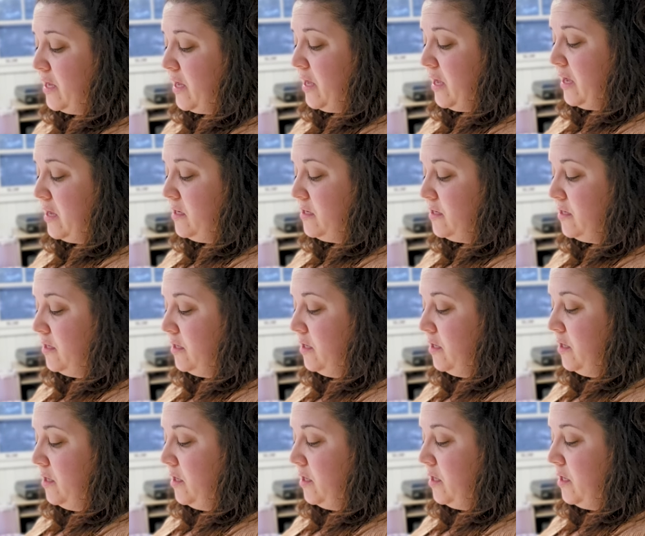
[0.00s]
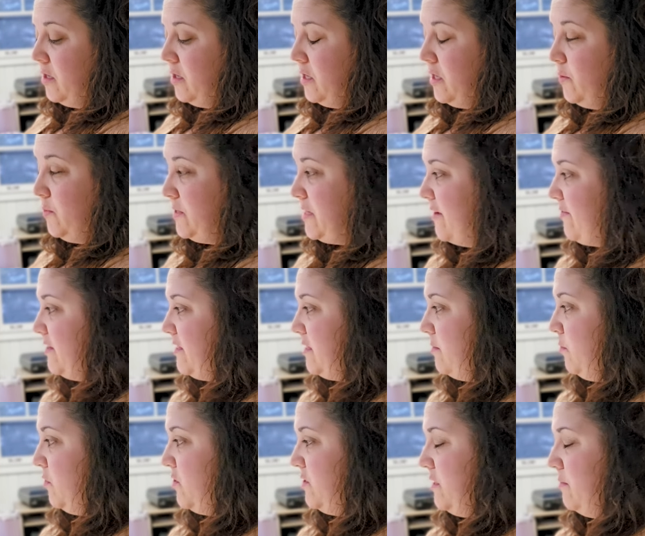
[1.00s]
And it was having
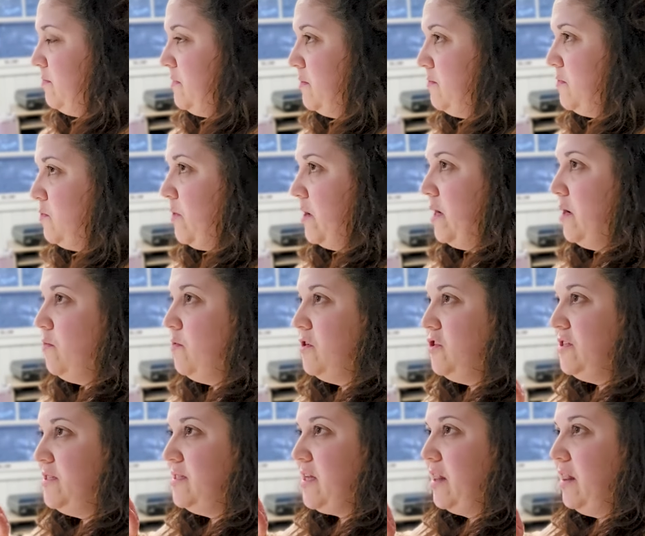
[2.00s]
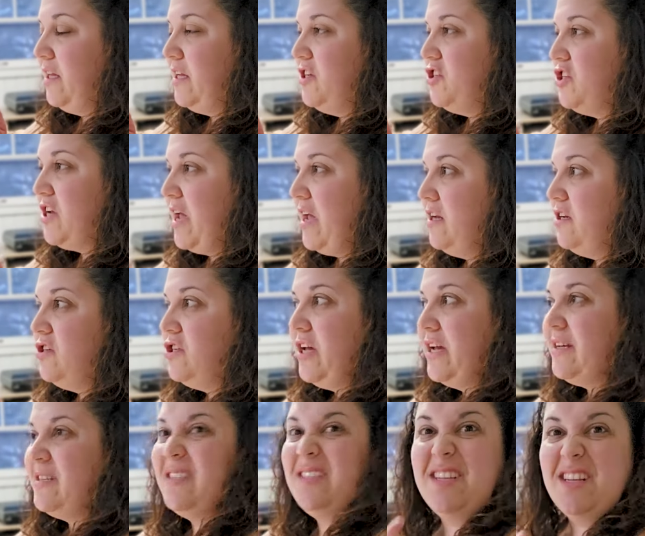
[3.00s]
similar symptoms where it would just suddenly change
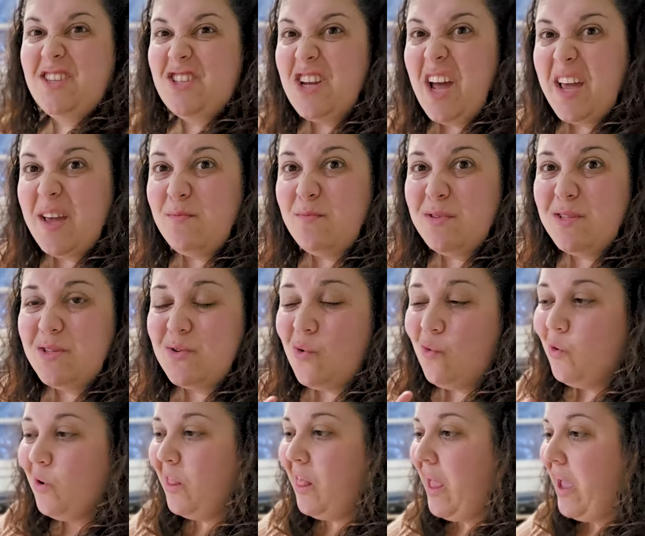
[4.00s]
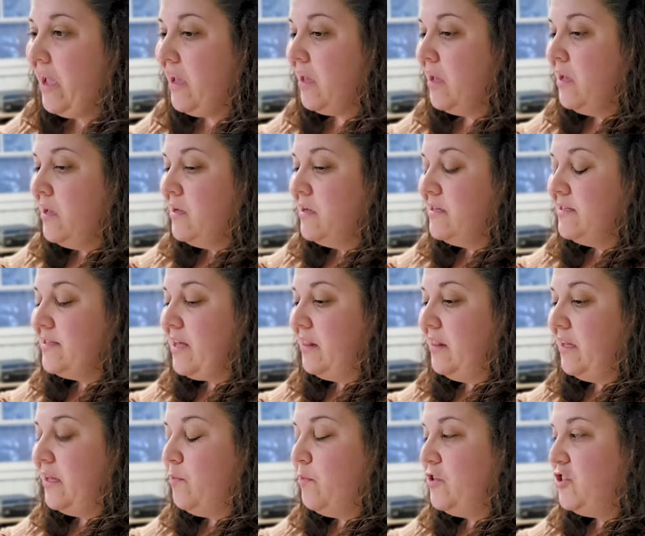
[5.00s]
like stitch types or like
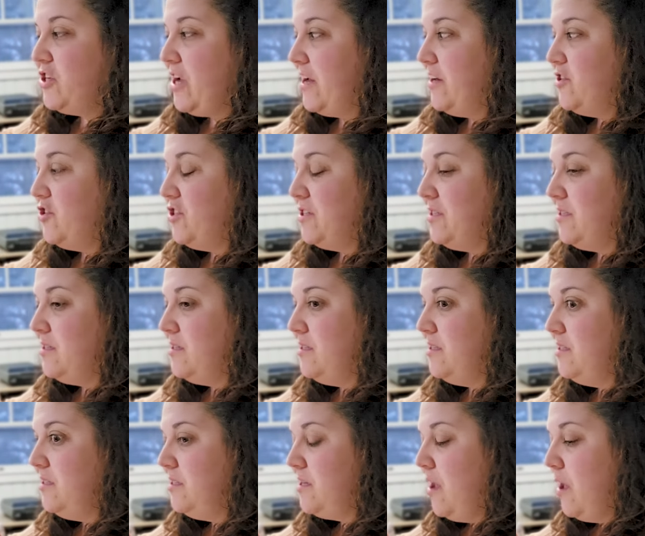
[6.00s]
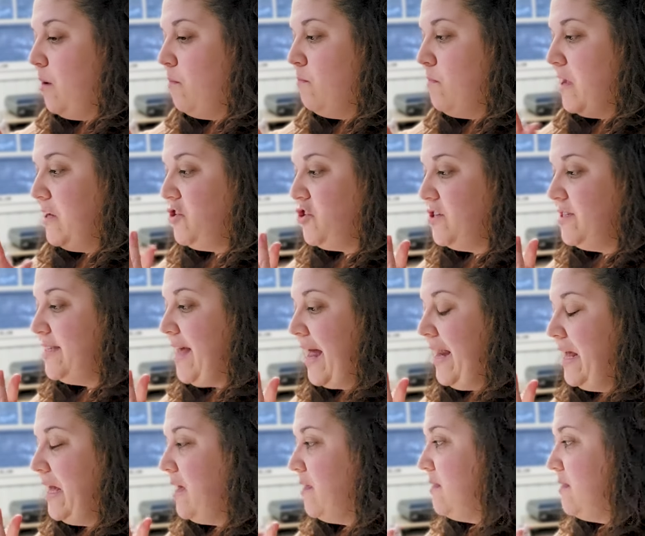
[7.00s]
suddenly would change just some major setting.